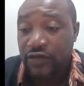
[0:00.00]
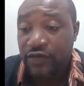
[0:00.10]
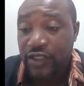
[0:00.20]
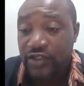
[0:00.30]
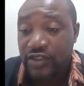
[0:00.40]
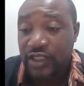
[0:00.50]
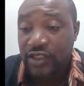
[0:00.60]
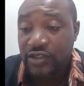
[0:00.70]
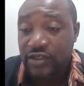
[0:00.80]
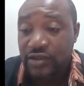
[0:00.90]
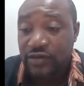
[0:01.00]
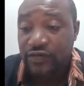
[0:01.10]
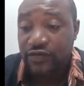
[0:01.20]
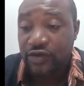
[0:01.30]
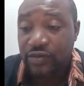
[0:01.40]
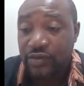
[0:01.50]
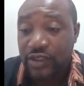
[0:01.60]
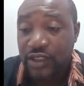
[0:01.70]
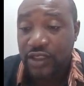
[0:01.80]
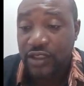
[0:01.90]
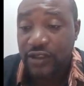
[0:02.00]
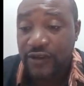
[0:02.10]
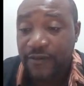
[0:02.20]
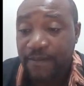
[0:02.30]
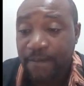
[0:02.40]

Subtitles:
If I access from the